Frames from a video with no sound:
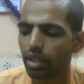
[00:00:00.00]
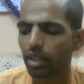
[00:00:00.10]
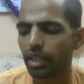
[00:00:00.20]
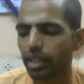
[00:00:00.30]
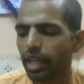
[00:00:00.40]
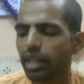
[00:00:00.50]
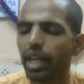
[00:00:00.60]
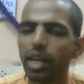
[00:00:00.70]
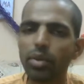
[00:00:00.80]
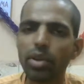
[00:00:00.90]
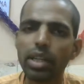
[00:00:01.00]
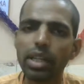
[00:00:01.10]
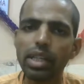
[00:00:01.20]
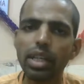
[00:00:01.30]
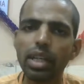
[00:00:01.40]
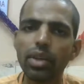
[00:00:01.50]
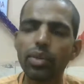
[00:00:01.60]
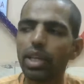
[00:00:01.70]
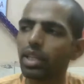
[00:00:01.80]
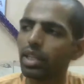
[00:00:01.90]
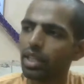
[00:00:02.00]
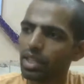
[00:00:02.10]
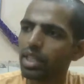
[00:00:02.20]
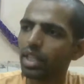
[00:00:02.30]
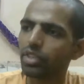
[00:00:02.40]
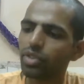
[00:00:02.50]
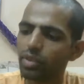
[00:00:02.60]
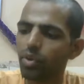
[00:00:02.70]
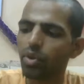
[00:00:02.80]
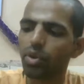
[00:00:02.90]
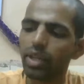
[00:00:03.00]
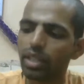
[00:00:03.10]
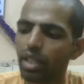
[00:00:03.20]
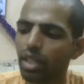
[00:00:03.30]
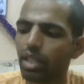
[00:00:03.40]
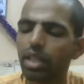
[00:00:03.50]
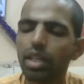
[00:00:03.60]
till that time only, when he is actually following the